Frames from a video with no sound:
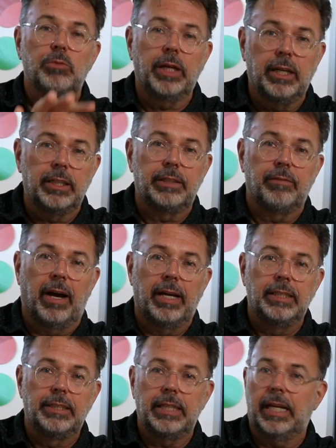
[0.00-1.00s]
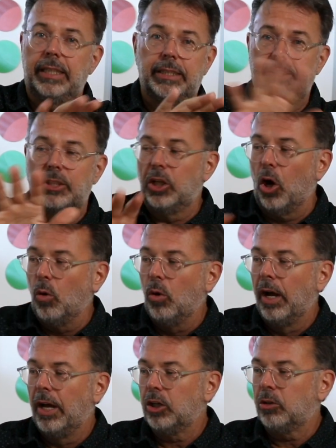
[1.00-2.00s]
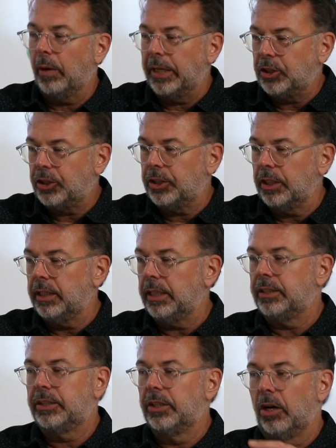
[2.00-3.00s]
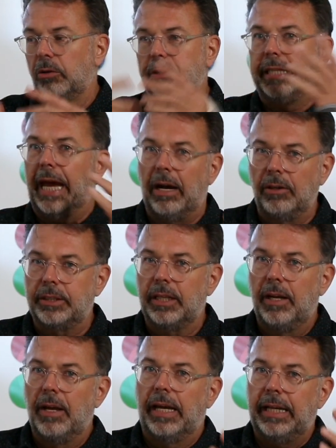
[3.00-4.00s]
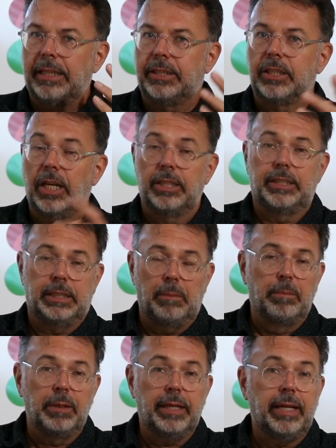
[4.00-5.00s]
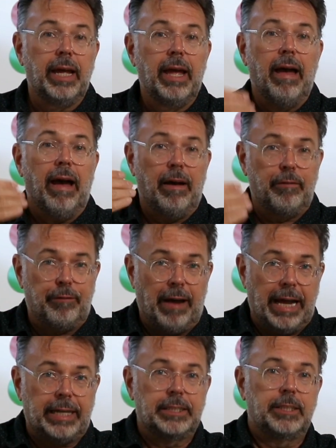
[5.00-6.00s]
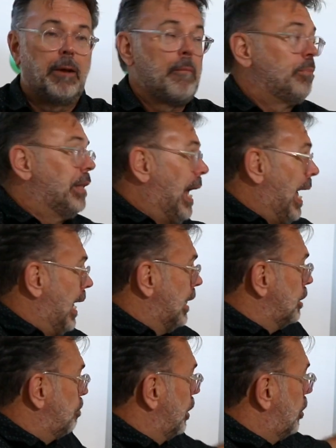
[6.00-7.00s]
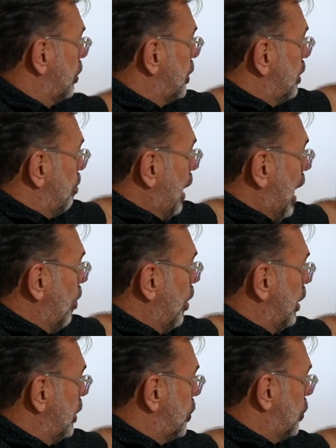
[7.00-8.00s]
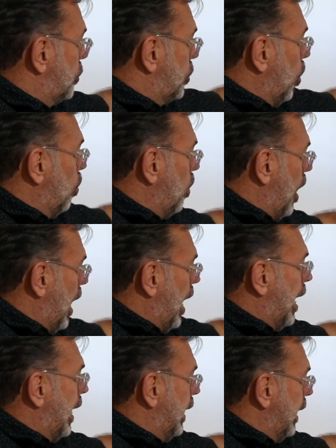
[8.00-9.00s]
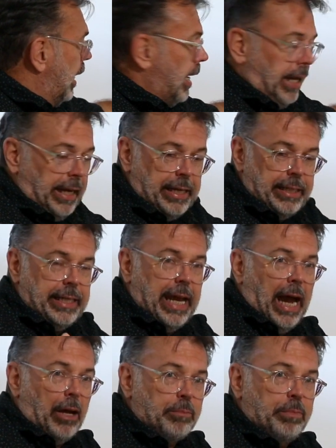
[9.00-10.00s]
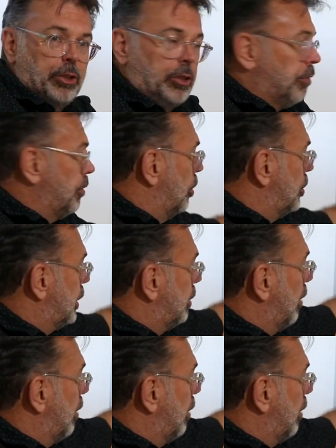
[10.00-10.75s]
a ringer device. It's no question, it's no doubt, it's simply a fact. And because the power is so high in the output of those